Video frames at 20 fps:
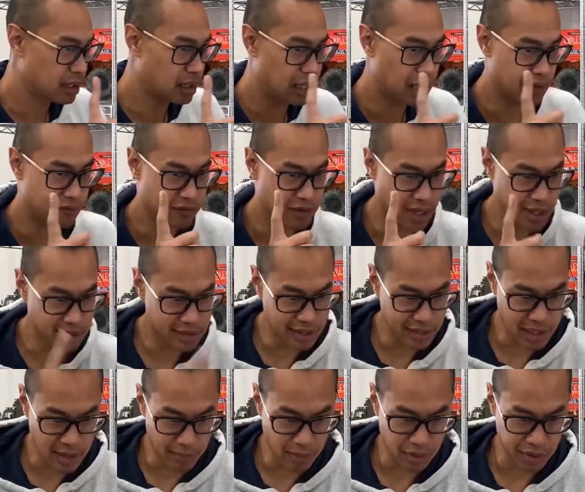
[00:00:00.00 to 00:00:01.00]
I've got to take
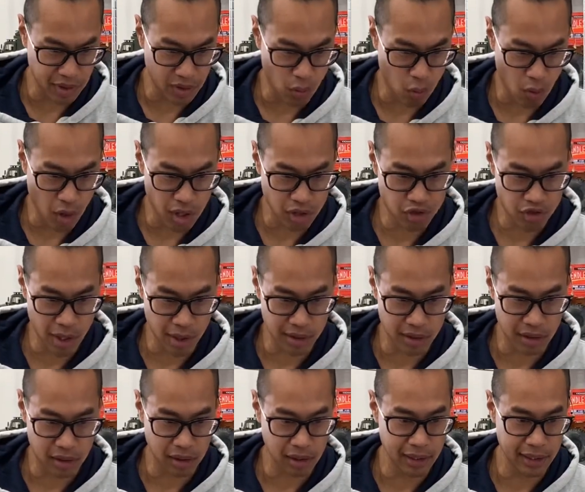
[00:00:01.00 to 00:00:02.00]
apart the quad track to
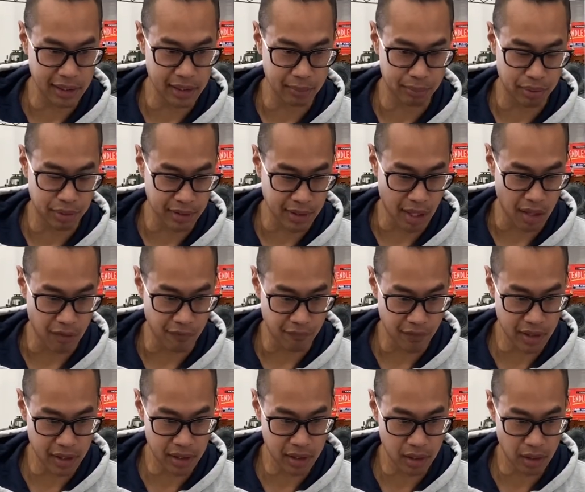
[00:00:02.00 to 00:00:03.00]
clean and put that on
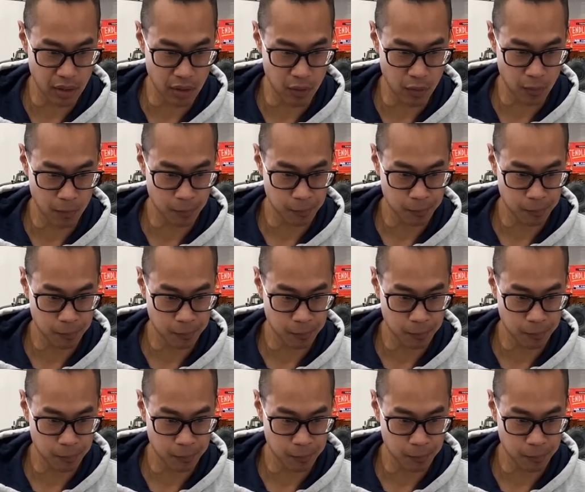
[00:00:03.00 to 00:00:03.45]
video.